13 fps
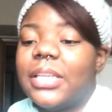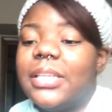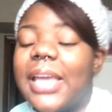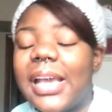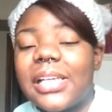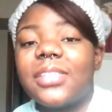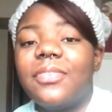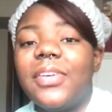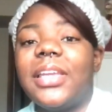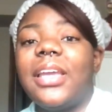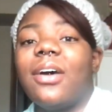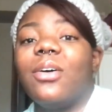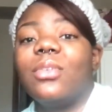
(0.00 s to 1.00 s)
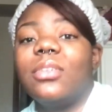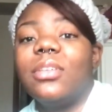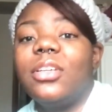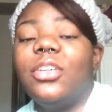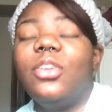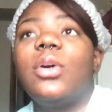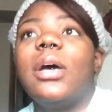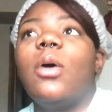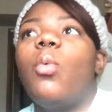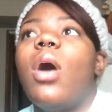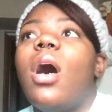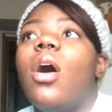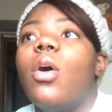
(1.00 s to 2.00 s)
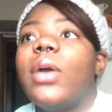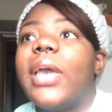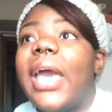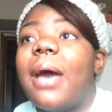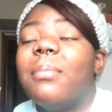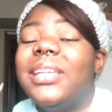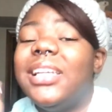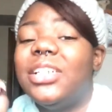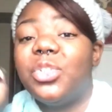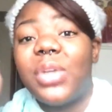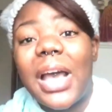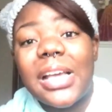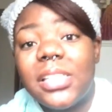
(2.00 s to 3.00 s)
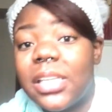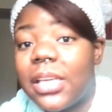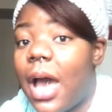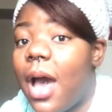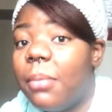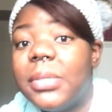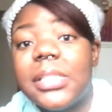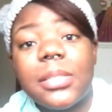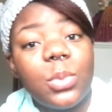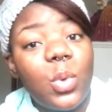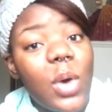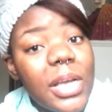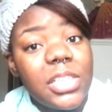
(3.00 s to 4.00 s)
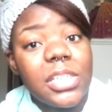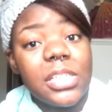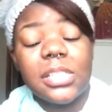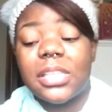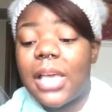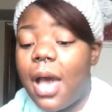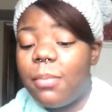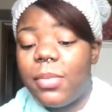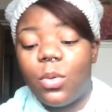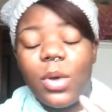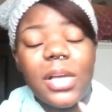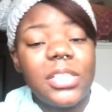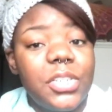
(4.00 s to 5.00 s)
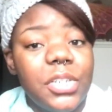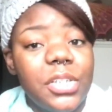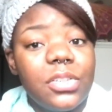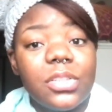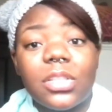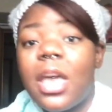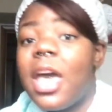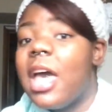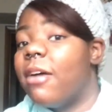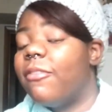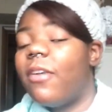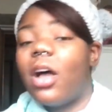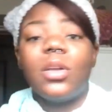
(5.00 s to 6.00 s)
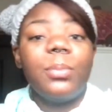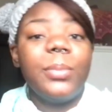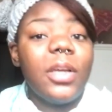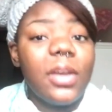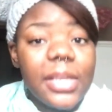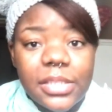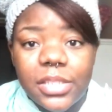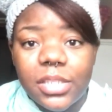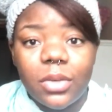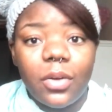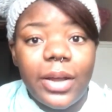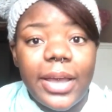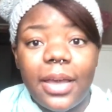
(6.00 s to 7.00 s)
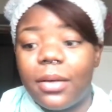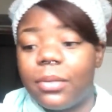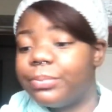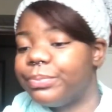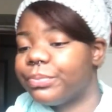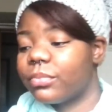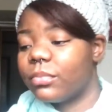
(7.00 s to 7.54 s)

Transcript: Next video, I'm gonna need you guys to comment some questions. Comment questions, follow me on Instagram.